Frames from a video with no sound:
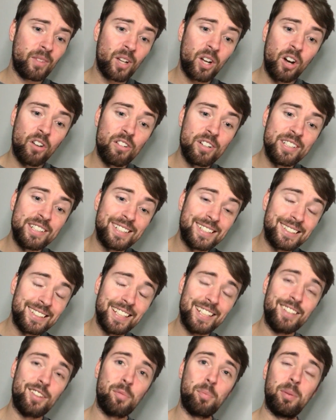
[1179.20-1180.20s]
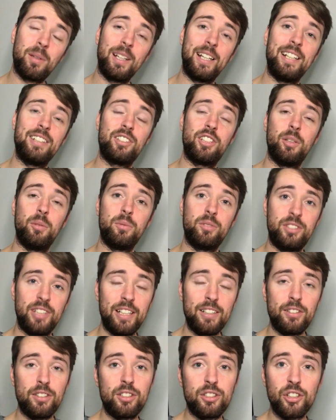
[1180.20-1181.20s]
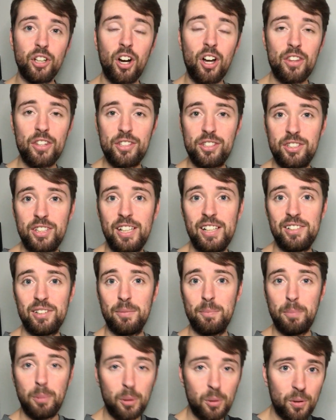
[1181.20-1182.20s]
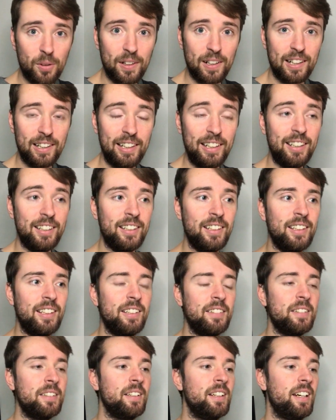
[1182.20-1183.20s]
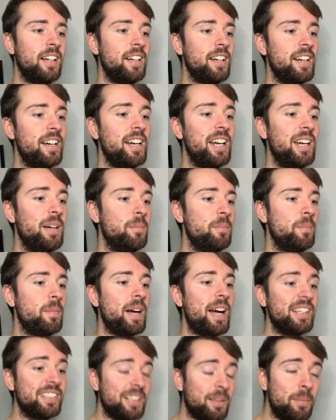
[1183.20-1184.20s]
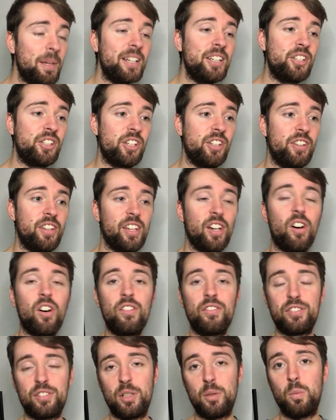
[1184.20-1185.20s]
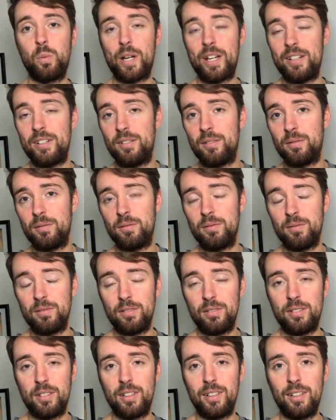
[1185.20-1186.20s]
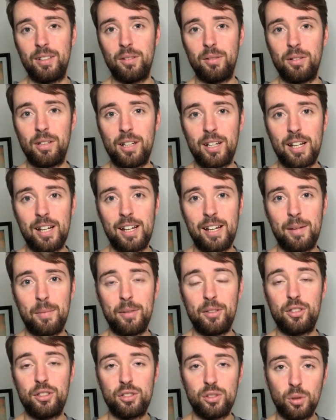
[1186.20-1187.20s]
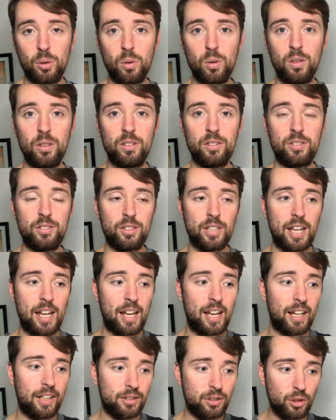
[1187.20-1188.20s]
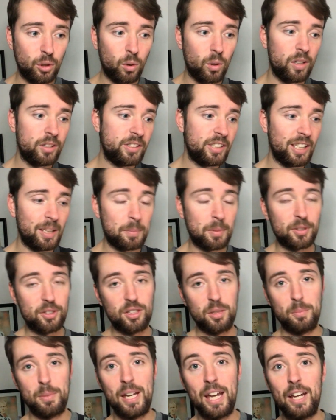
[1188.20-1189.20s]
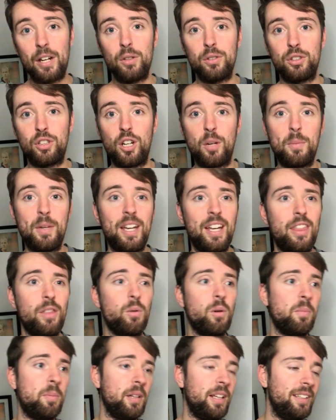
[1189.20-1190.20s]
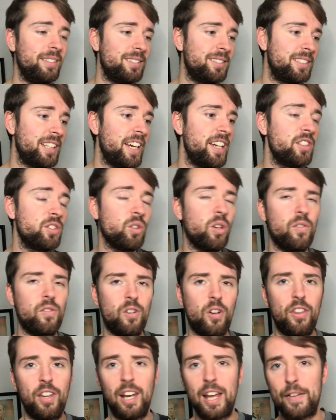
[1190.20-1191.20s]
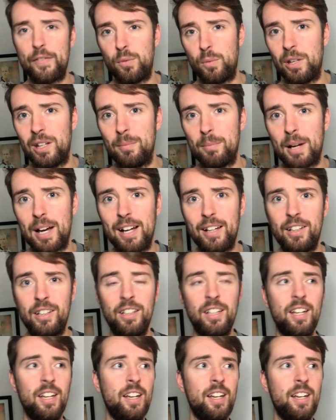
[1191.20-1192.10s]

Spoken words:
are in 6th place, who did start the season poorly. As I mentioned, they obviously went and sold Doherty, but Semedo's come in. They were playing Saito over on the left wing back.